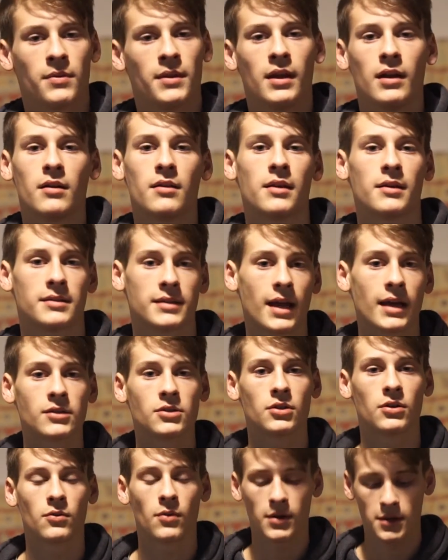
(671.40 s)
there's
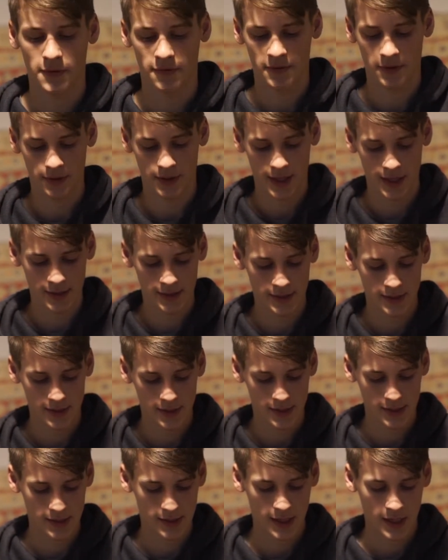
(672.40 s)
actually quite a few
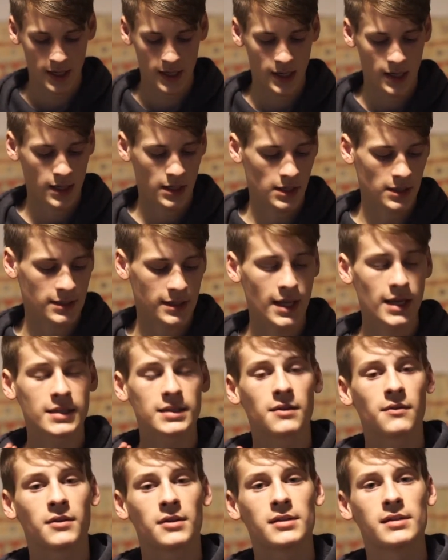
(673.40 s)
lenses. There's
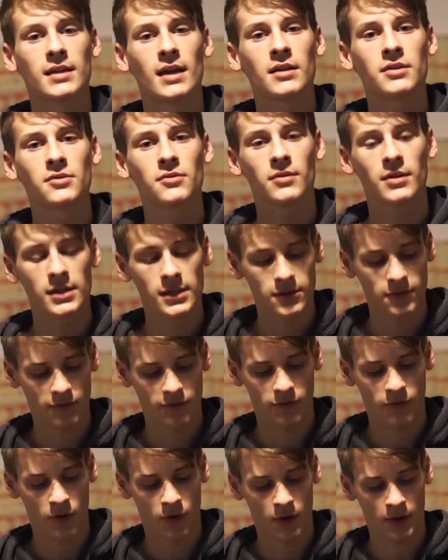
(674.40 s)
lots of accessories
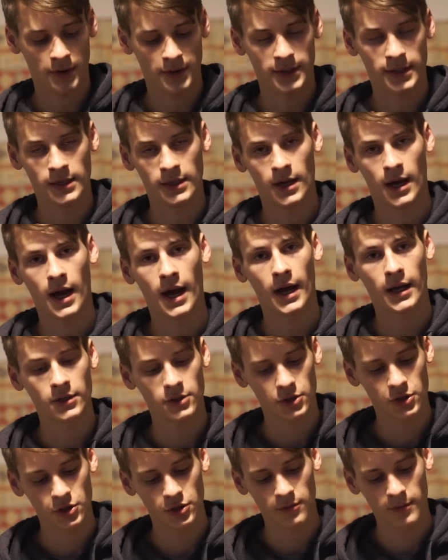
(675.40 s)
for the hot
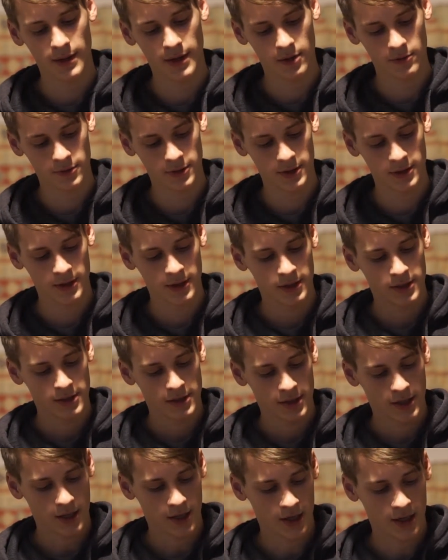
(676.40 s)
shoe mount.
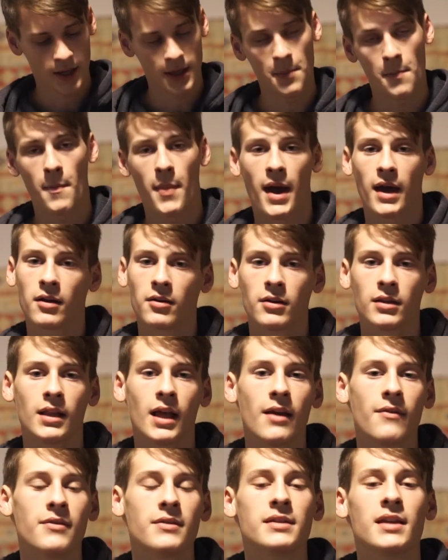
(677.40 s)
The battery
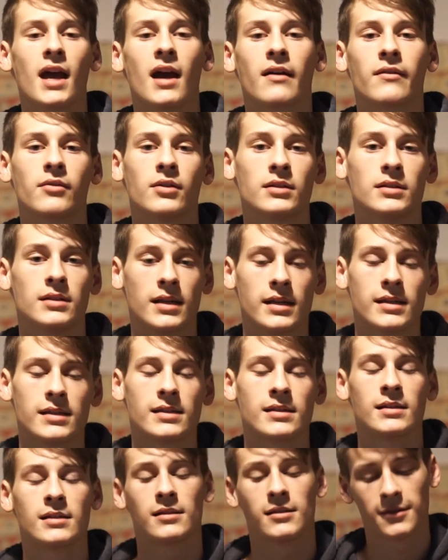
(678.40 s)
life is halfway
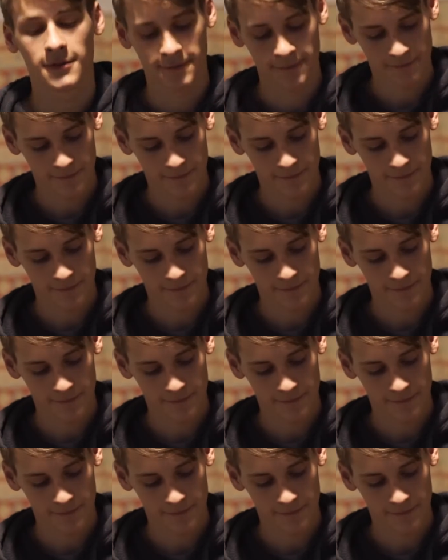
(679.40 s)
decent.